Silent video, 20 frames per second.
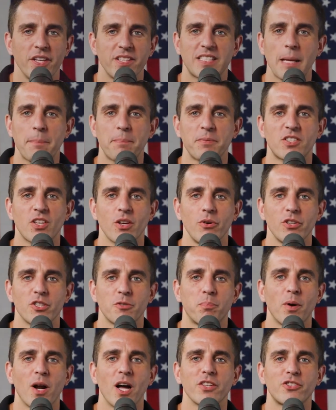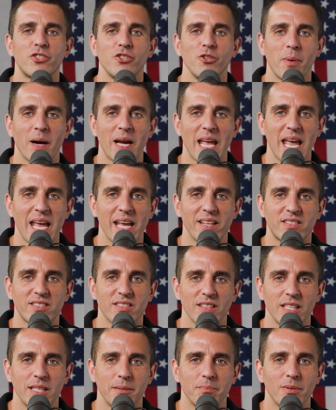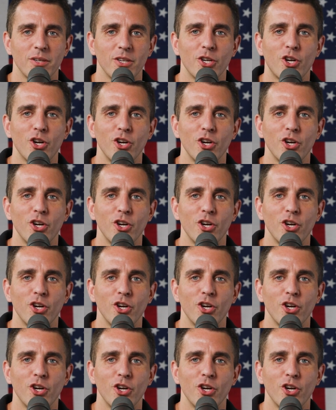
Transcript: This episode is brought to you by Eight Sleep.